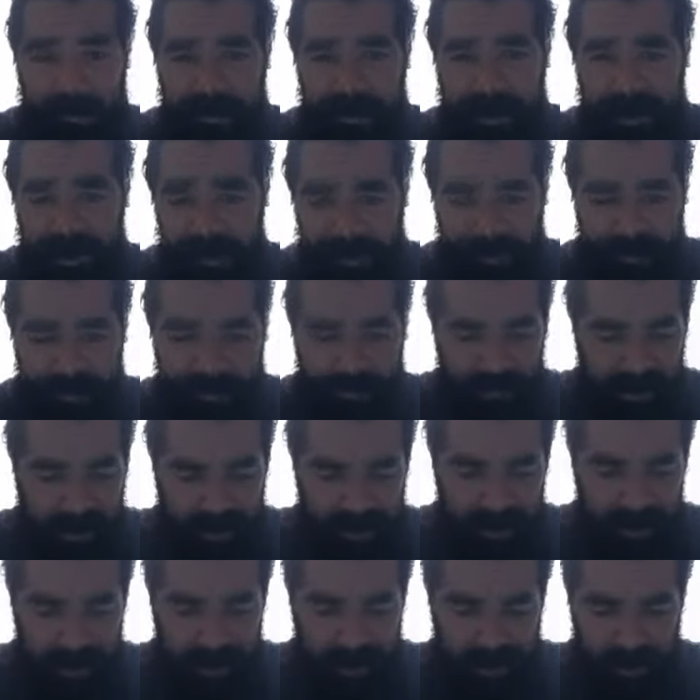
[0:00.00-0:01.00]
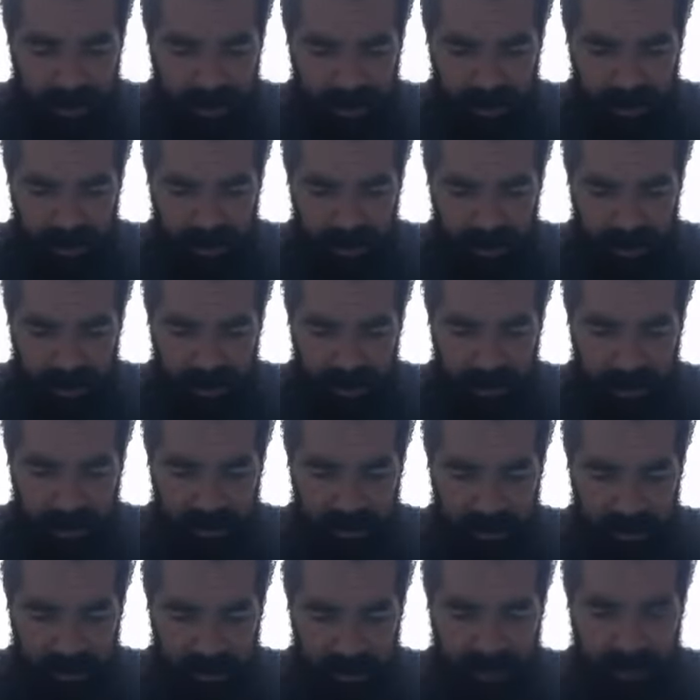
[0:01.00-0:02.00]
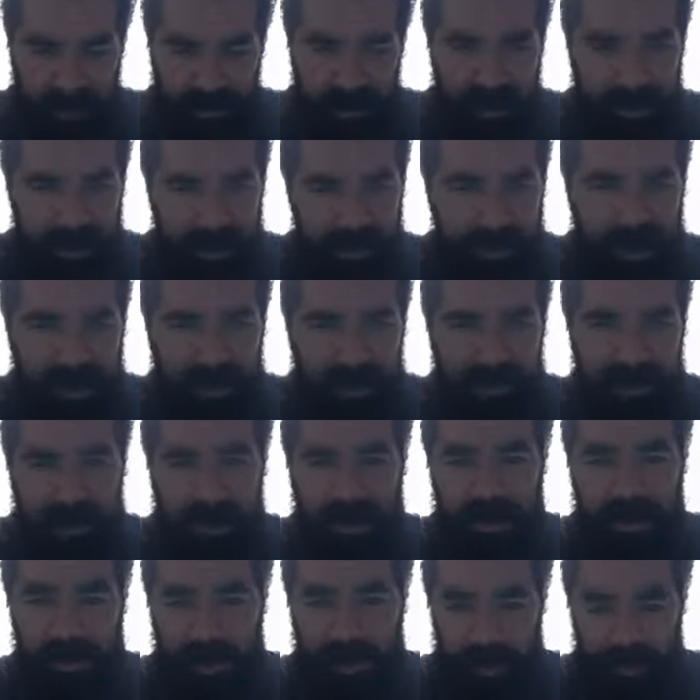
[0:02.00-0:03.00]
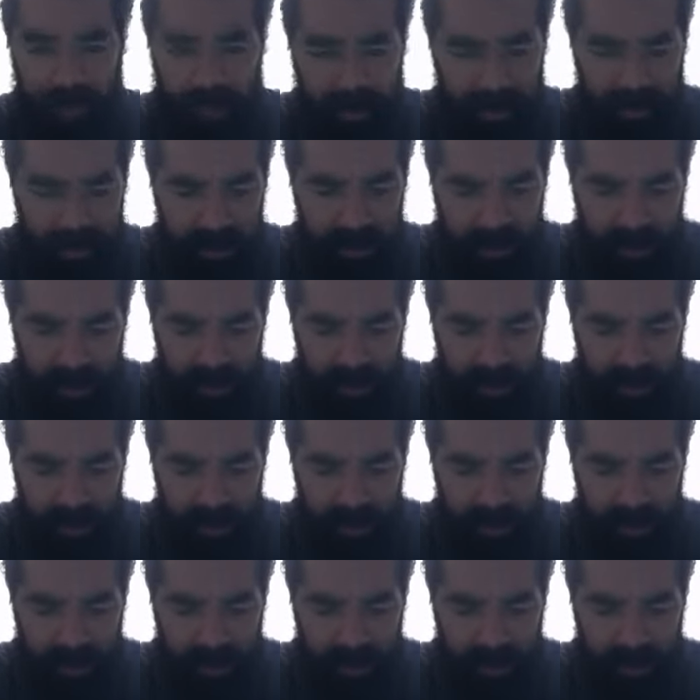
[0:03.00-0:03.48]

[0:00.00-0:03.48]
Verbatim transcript: Yeah, that's my journal. I'm trying to. This is my form of therapy.